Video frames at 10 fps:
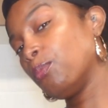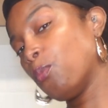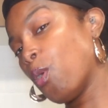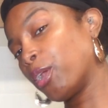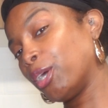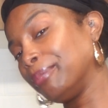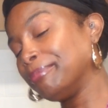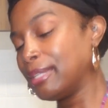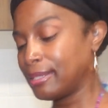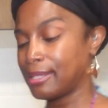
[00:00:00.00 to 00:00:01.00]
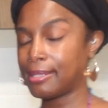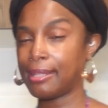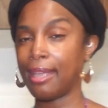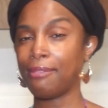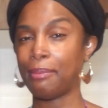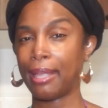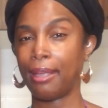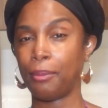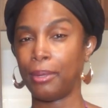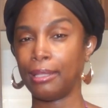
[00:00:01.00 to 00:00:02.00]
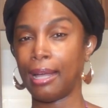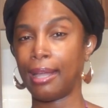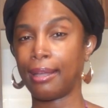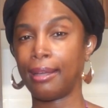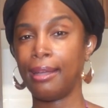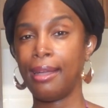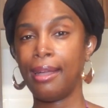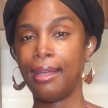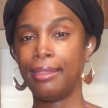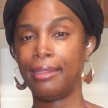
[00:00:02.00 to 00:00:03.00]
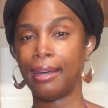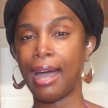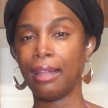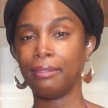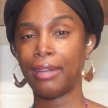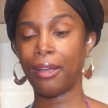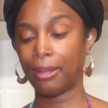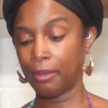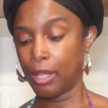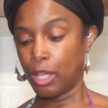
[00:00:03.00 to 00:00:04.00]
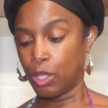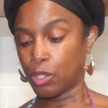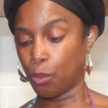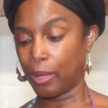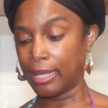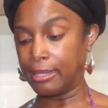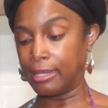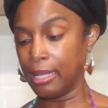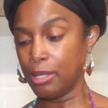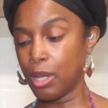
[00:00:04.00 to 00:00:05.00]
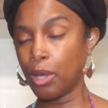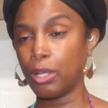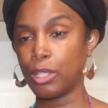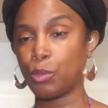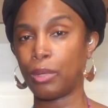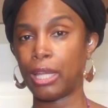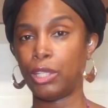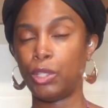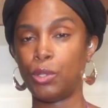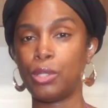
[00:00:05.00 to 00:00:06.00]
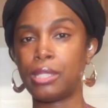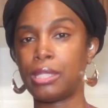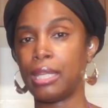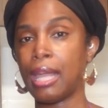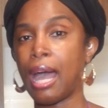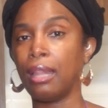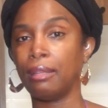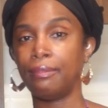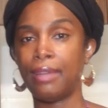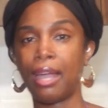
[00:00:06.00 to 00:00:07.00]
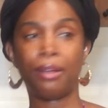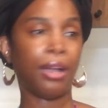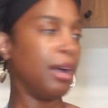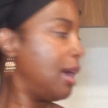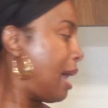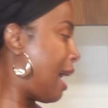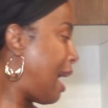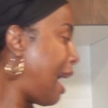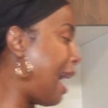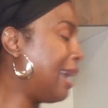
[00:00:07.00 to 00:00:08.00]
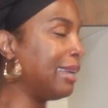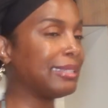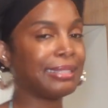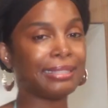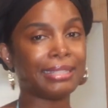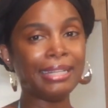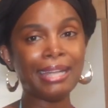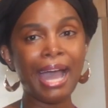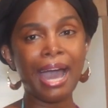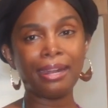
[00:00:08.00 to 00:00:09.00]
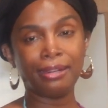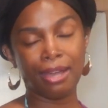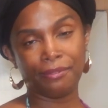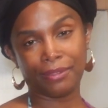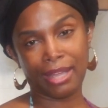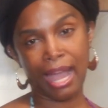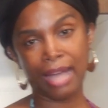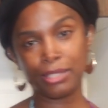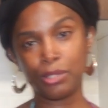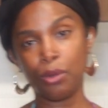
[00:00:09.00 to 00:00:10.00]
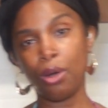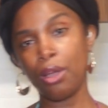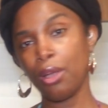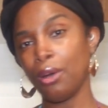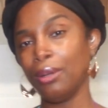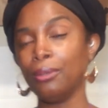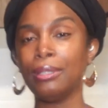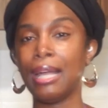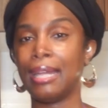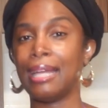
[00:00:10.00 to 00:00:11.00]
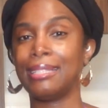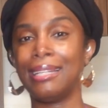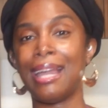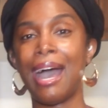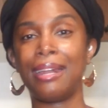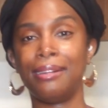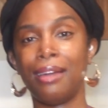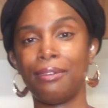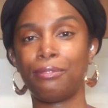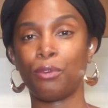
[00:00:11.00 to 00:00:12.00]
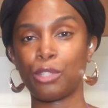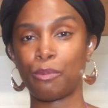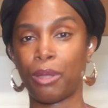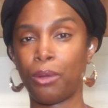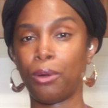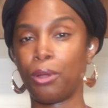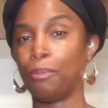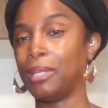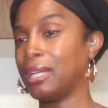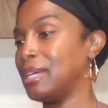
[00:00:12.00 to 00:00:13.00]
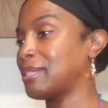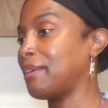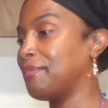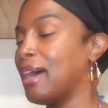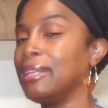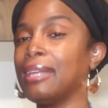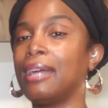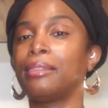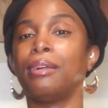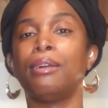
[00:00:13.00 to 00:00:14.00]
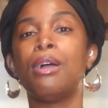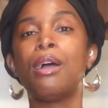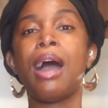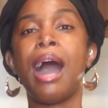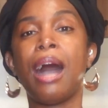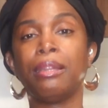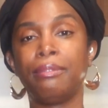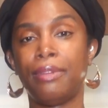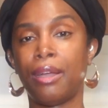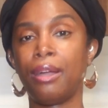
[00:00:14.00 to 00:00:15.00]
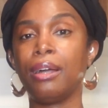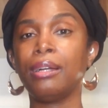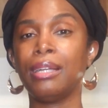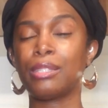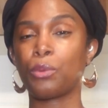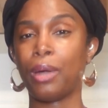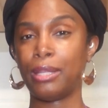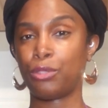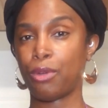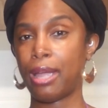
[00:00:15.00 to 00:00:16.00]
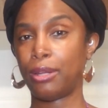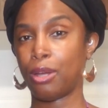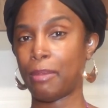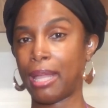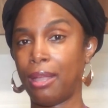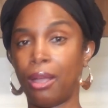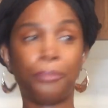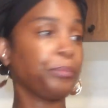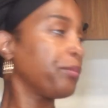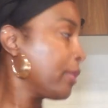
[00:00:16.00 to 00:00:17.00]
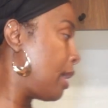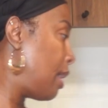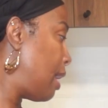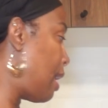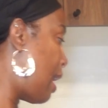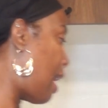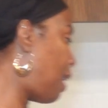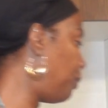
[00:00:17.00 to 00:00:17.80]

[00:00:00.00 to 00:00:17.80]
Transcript: water to see if my hair would like the aloe vera. So what I did notice when I used the aloe vera, I didn't add enough castor oil and I didn't add enough rosemary oil, because I find that the aloe vera is quite drying on my hair. I